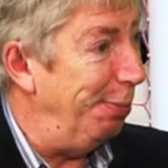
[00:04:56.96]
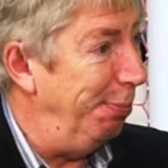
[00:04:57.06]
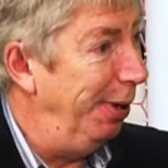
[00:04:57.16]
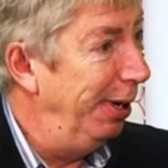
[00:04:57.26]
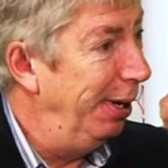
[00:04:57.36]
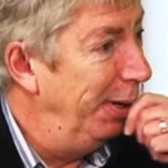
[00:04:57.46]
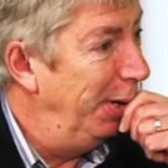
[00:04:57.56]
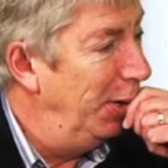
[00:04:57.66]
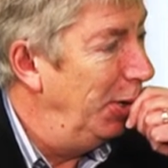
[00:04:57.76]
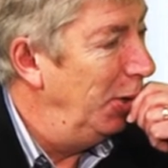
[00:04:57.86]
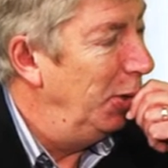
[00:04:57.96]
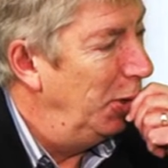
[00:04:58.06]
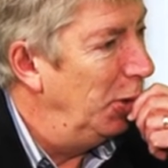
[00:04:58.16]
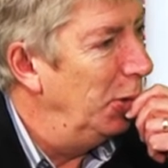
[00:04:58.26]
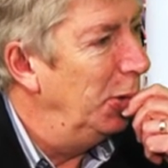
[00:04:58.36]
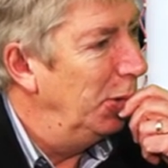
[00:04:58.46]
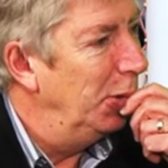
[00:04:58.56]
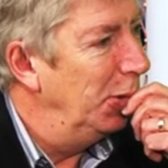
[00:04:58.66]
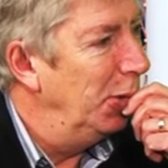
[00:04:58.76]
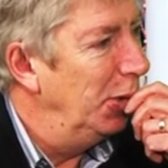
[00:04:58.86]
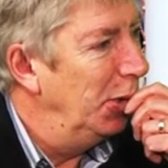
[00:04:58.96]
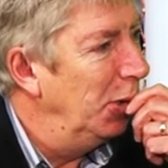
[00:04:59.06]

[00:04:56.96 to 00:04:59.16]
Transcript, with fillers: the laws of the game are supposed to be global and be